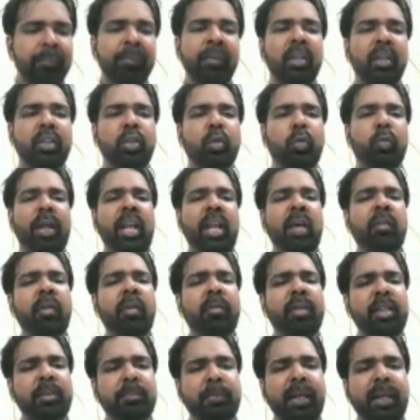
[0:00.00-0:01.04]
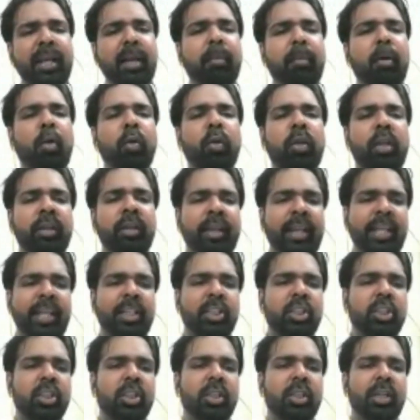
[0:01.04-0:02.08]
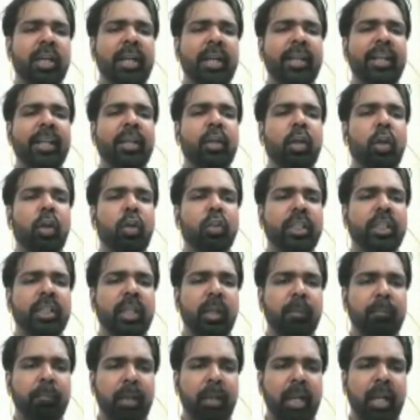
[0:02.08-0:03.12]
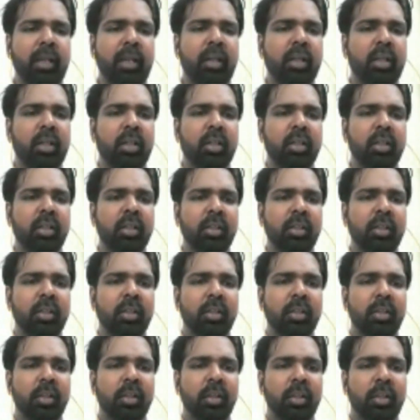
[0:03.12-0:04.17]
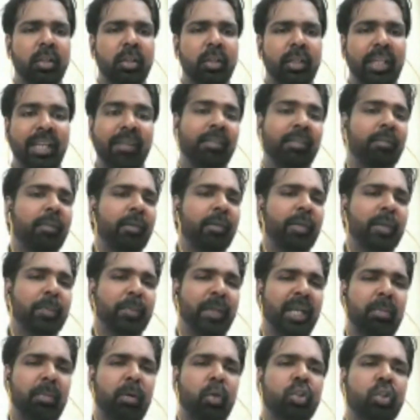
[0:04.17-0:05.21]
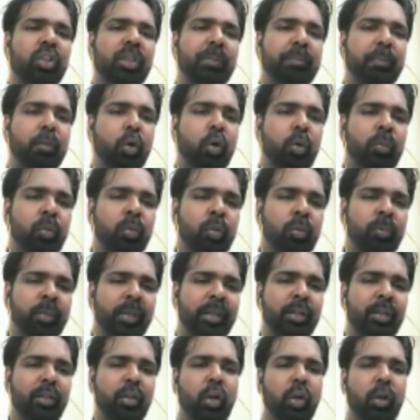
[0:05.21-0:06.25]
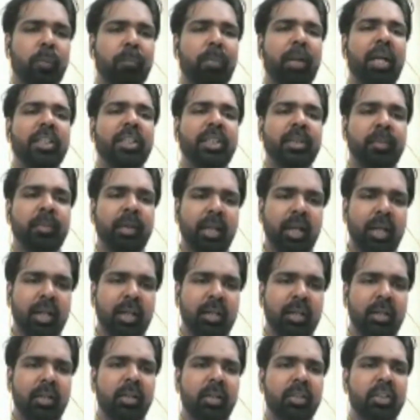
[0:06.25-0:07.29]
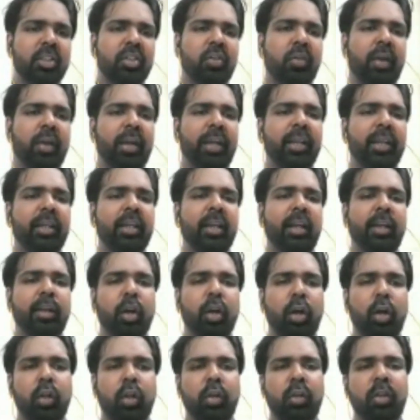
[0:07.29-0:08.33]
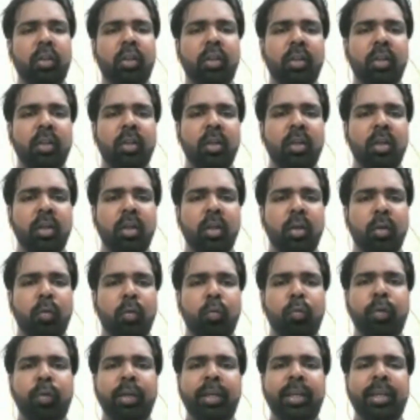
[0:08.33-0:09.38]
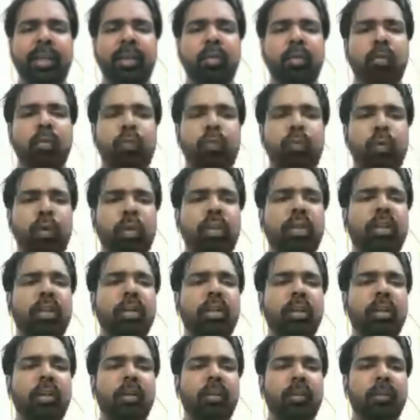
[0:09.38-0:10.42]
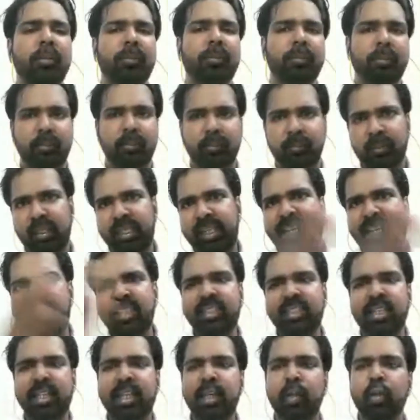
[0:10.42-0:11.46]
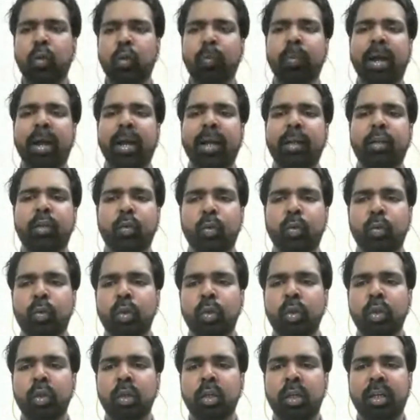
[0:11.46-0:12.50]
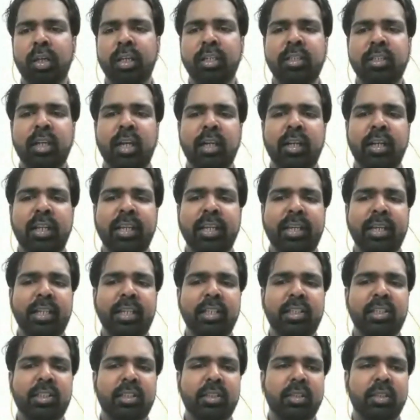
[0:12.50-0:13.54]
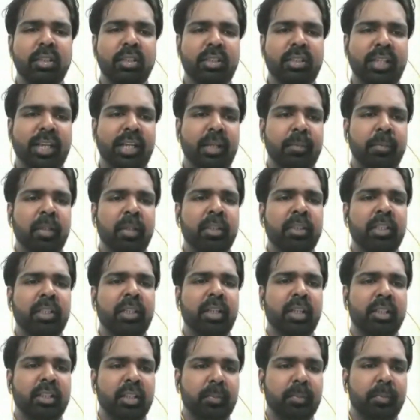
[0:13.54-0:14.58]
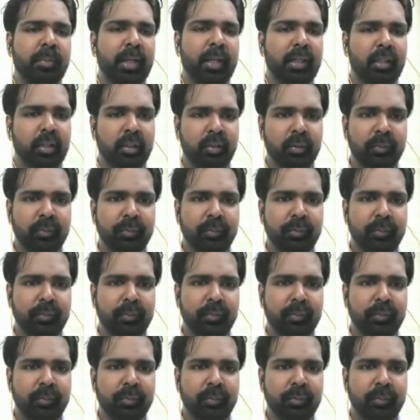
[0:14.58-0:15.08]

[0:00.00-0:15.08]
So whenever we speak about nature and ecological plunder, even when we speak about Chipko movement or Plachimada strike and all, we would easily go back to Richard Leakey's statements in Does It Matter?